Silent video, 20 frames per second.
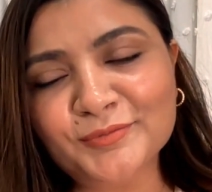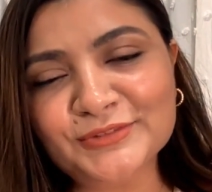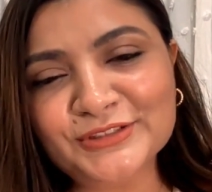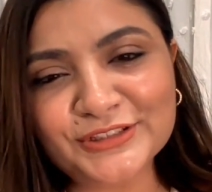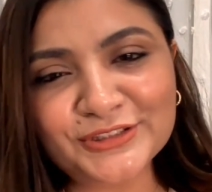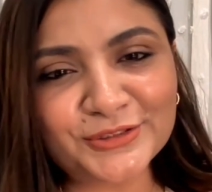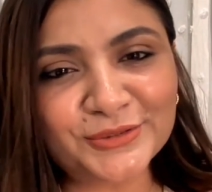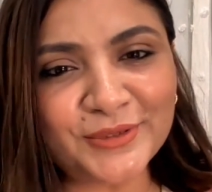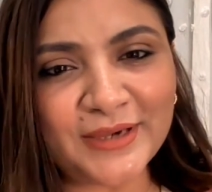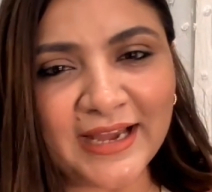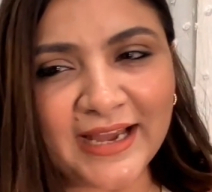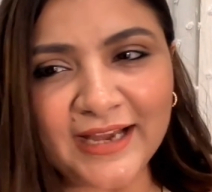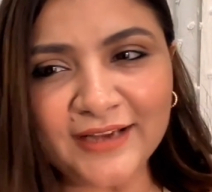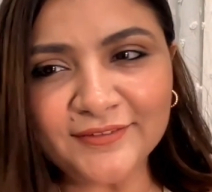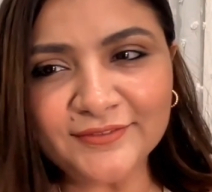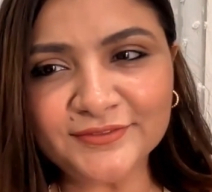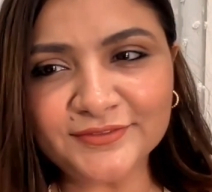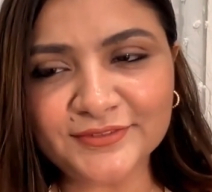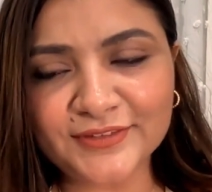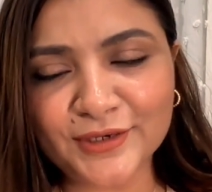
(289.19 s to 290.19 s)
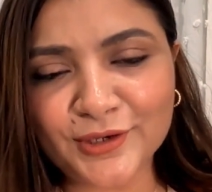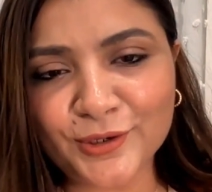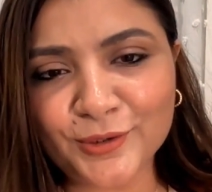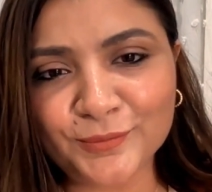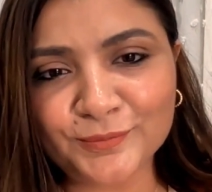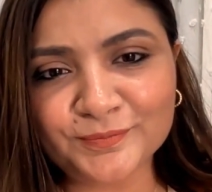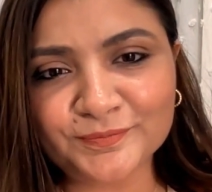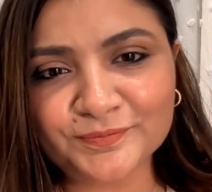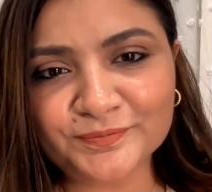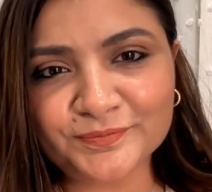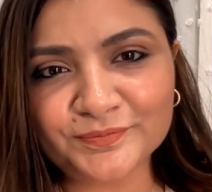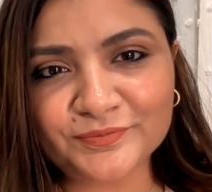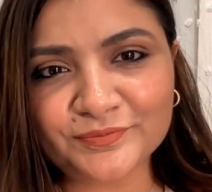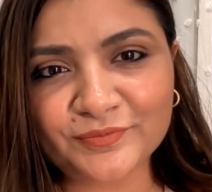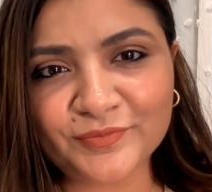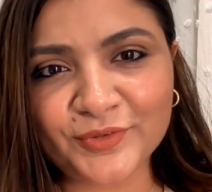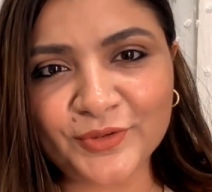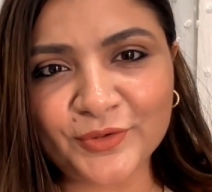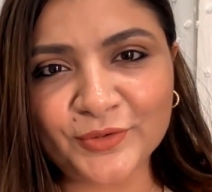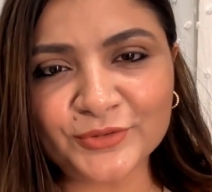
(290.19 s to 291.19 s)
Did you have,
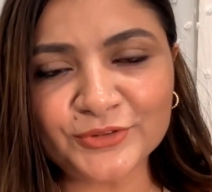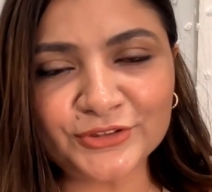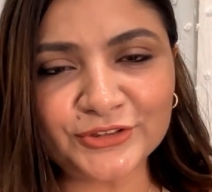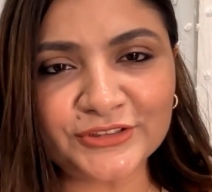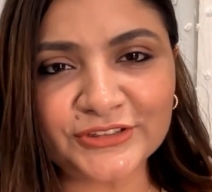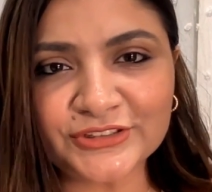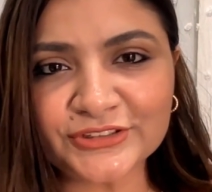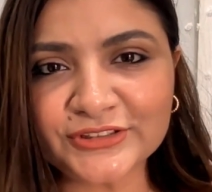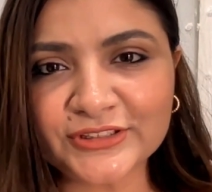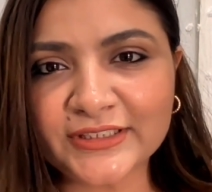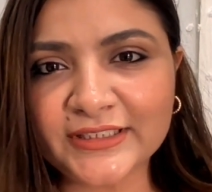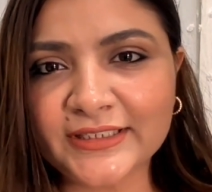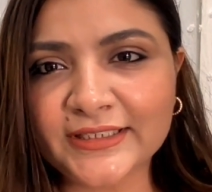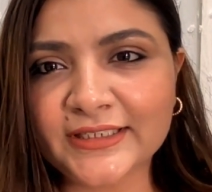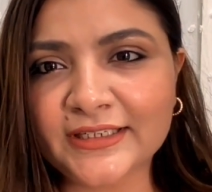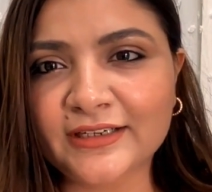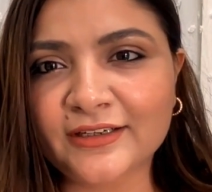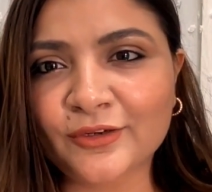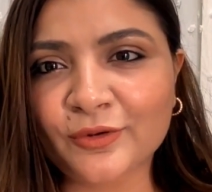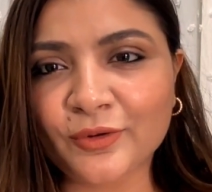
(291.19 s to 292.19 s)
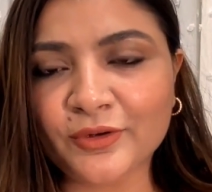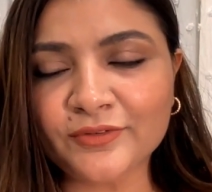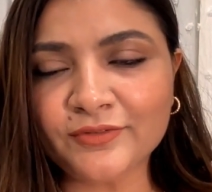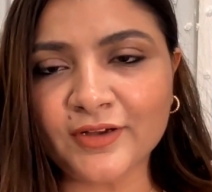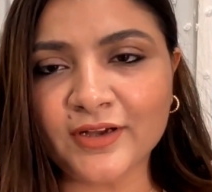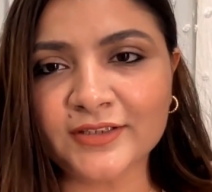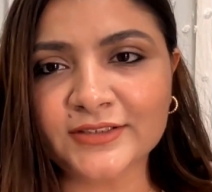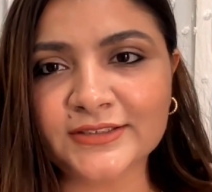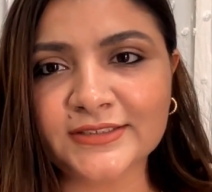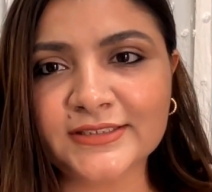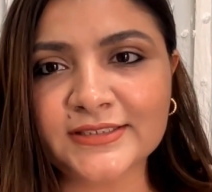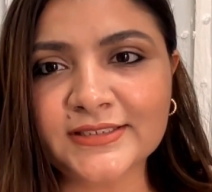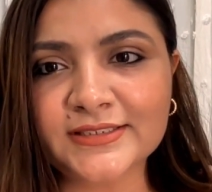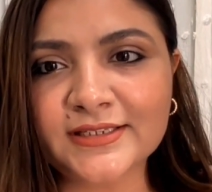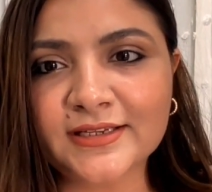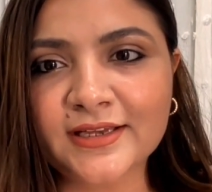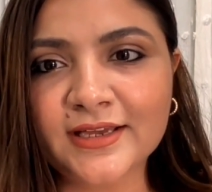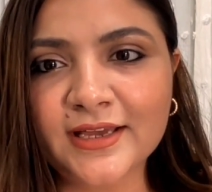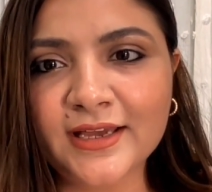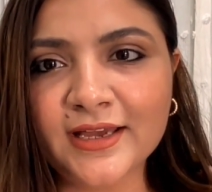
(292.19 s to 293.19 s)
you know, traditionally a lot of artists